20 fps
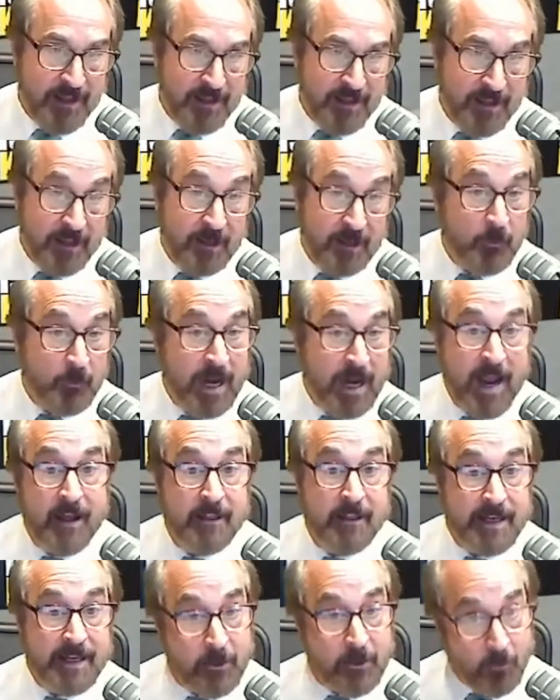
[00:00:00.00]
In
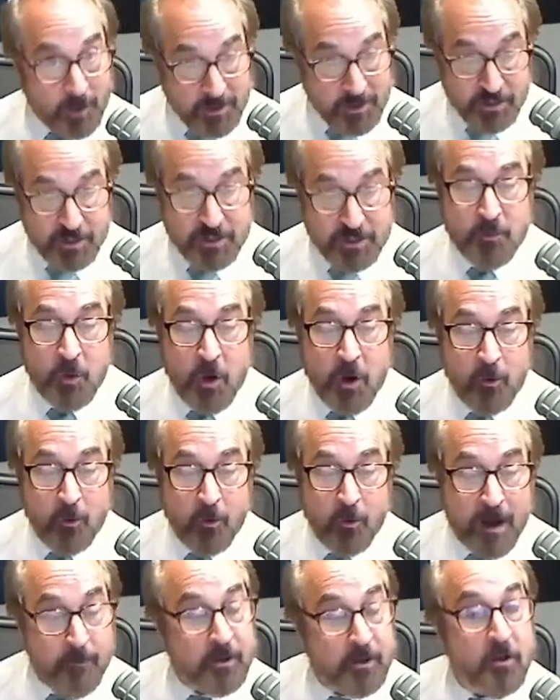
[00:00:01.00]
reality, Rush's
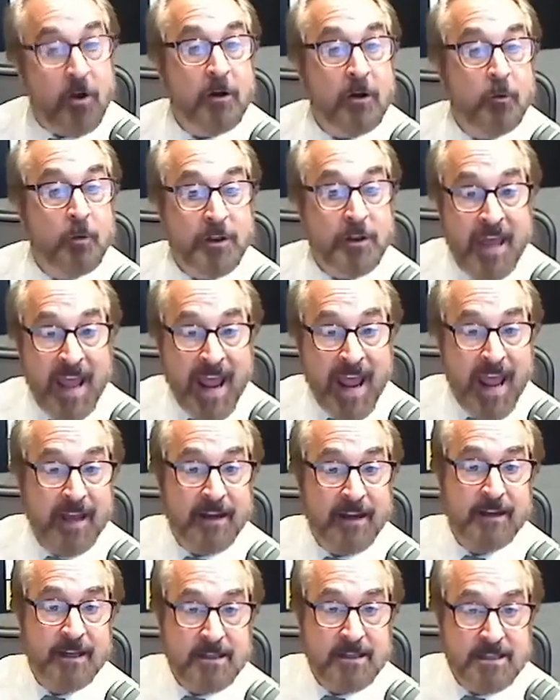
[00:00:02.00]
program, along with
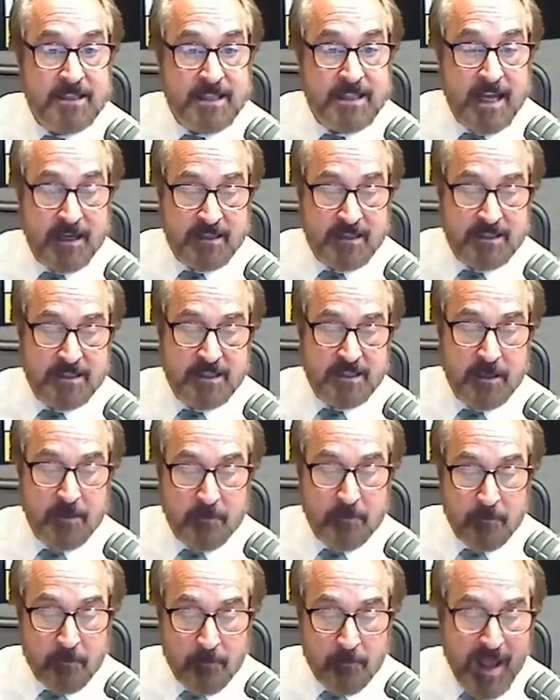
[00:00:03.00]
Hannity,
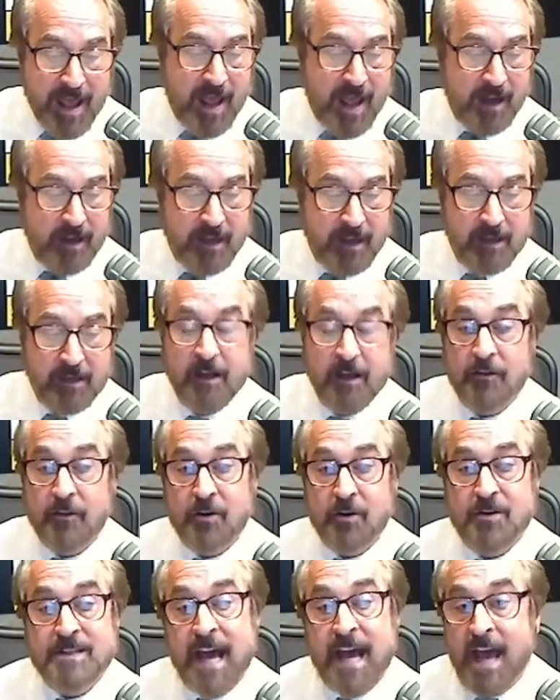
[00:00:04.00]
Sexton, Beck, and
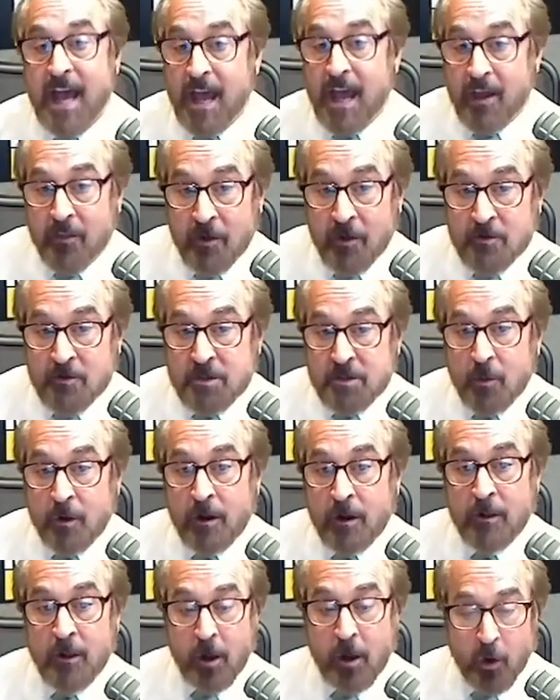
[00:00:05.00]
others, those are
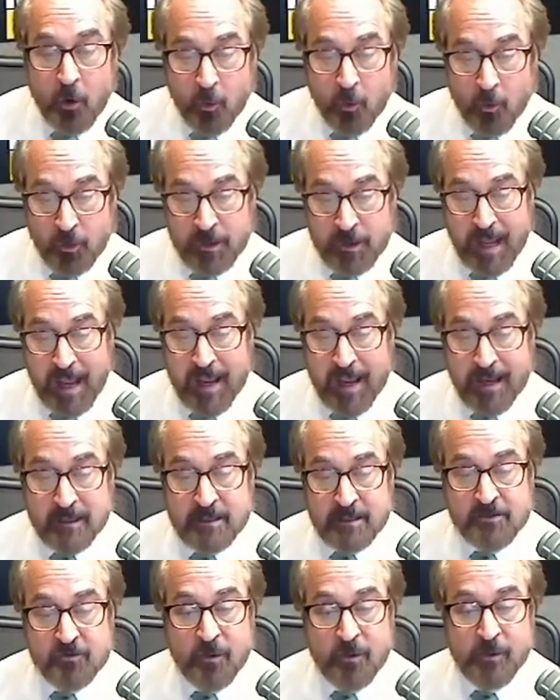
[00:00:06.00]
all owned and
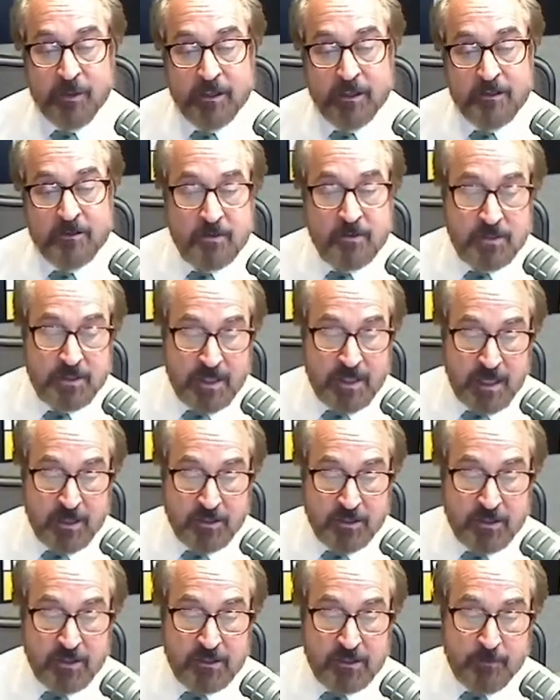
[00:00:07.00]
distributed to
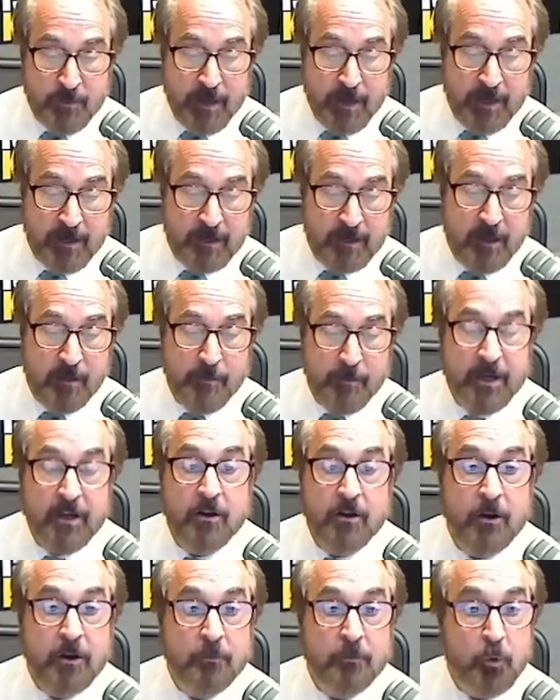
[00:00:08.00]
stations by a company
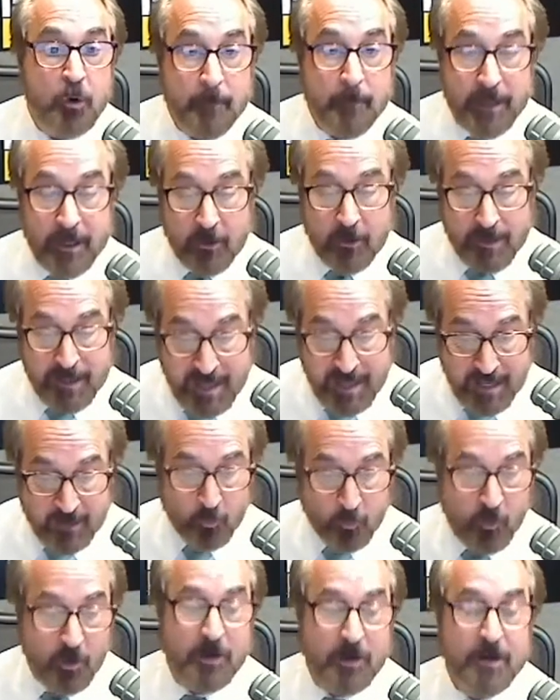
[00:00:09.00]
called Premier
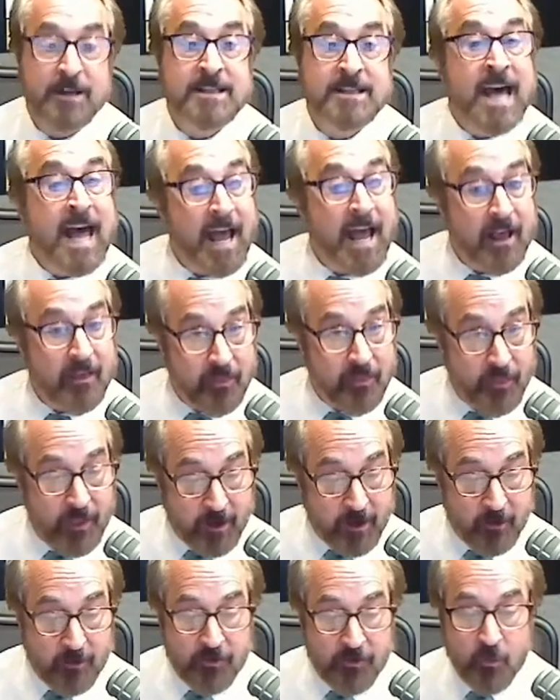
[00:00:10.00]
Networks.
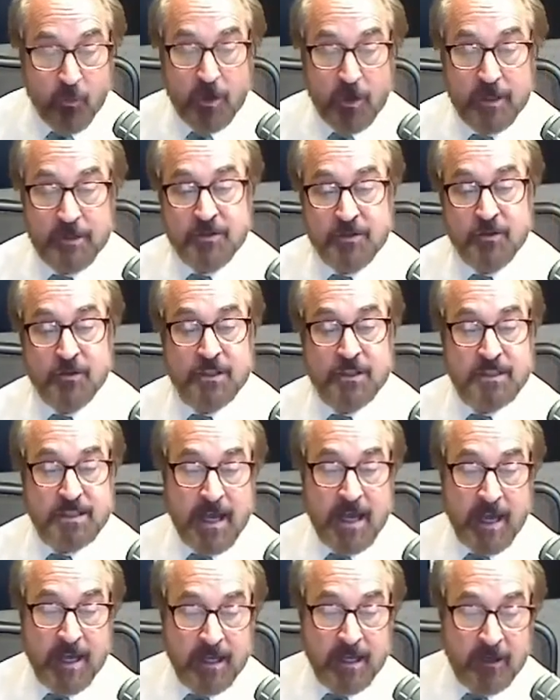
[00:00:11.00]
They're the ones who
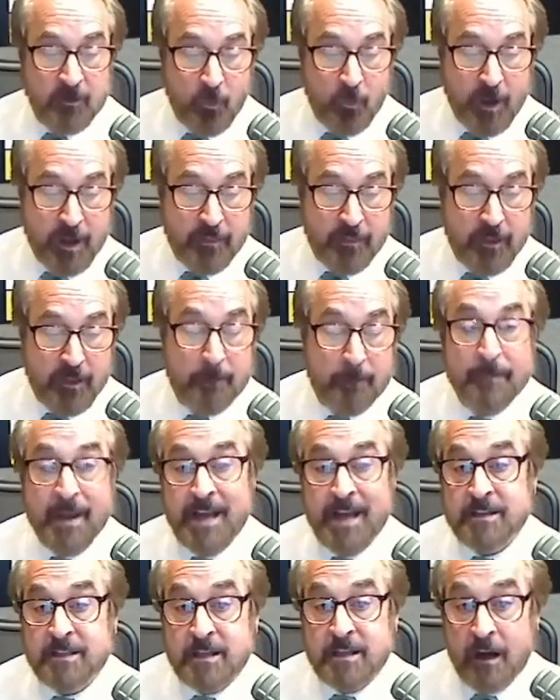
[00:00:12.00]
decided when the
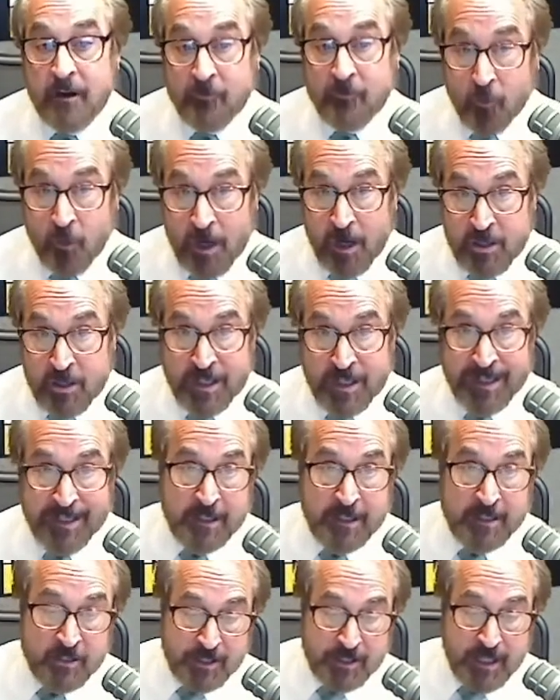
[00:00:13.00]
Best of Rush
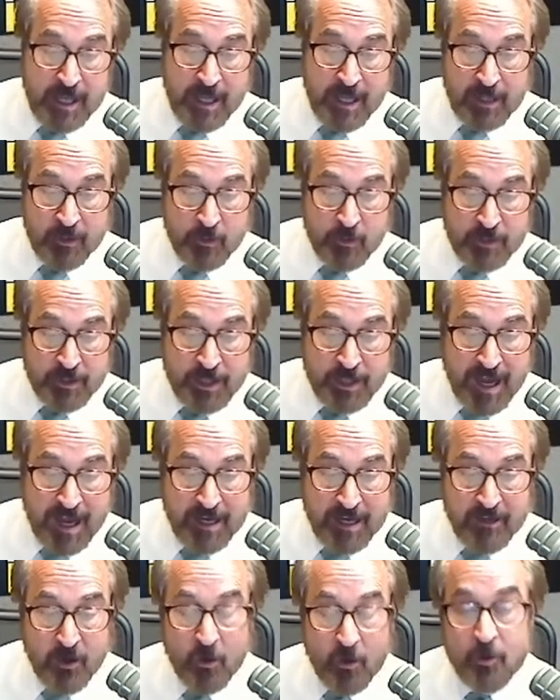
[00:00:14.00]
each day with
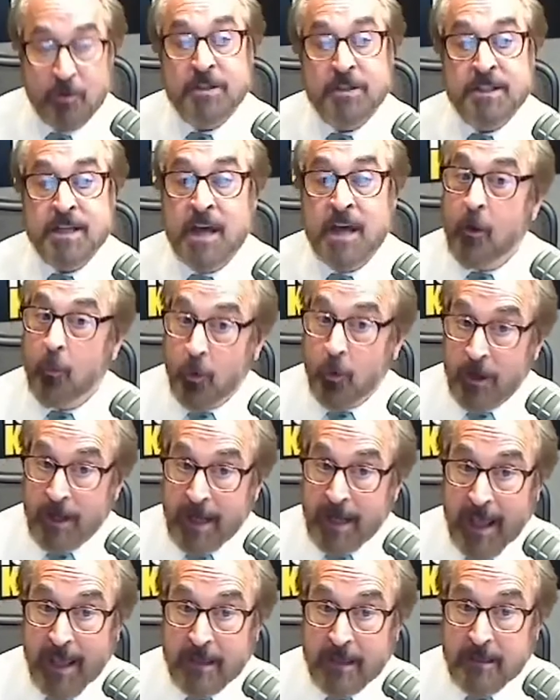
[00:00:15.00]
guide hosts would
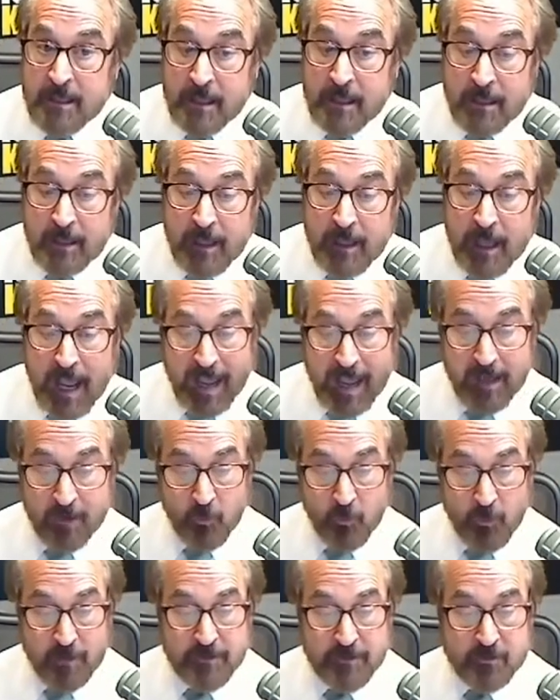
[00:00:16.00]
end and
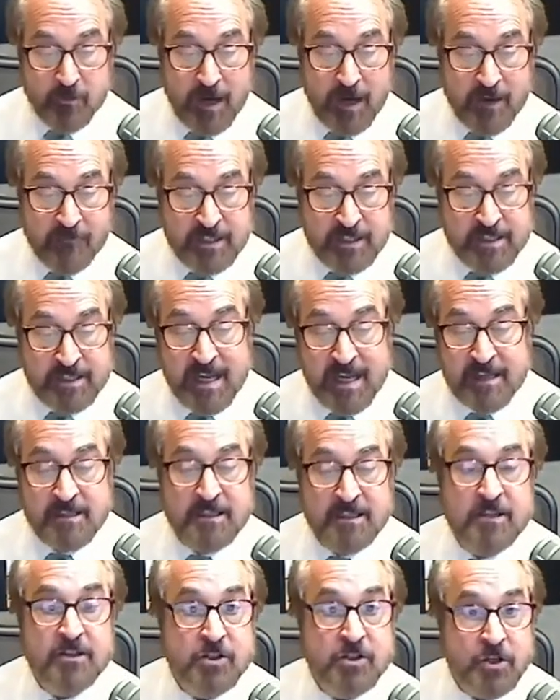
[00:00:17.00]
when the Travis
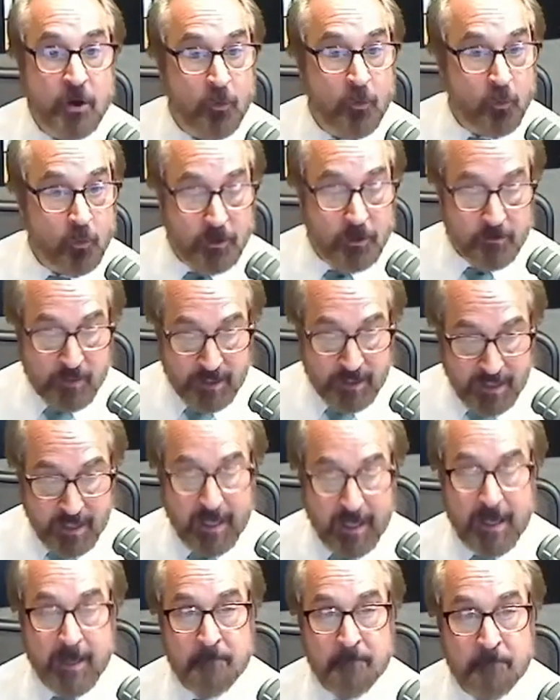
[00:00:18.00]
Sexton show would
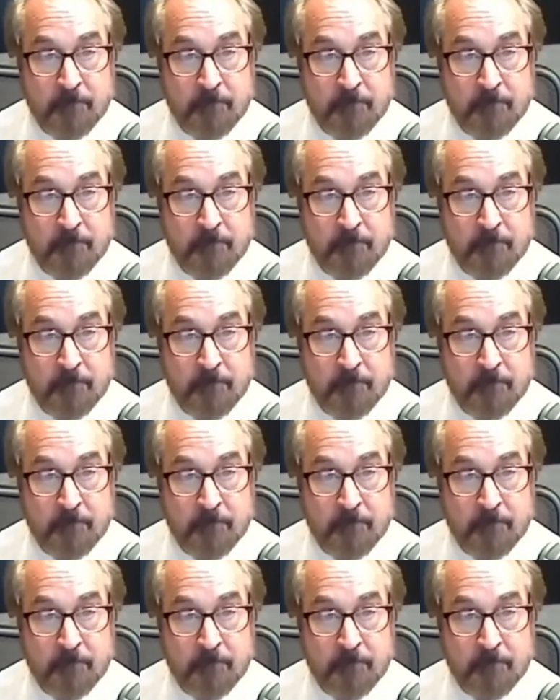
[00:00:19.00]
begin.